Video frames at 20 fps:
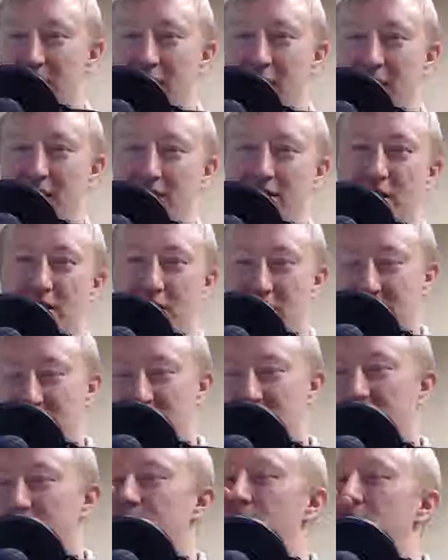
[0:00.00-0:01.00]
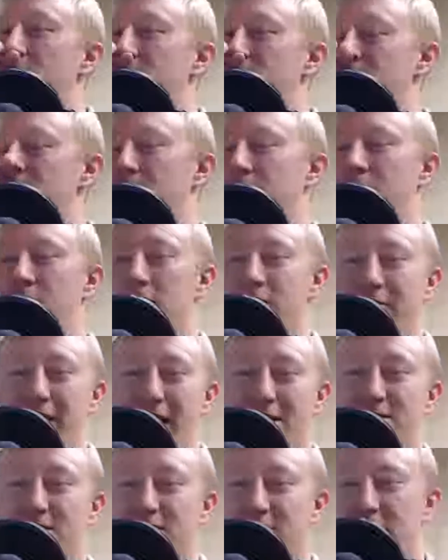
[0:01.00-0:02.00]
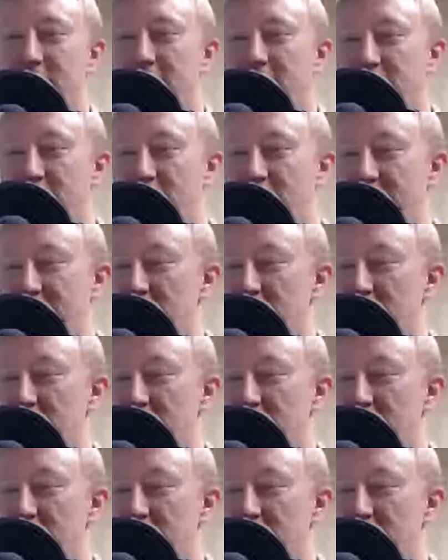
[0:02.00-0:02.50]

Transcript: in that celebration. But congrats to the Philadelphia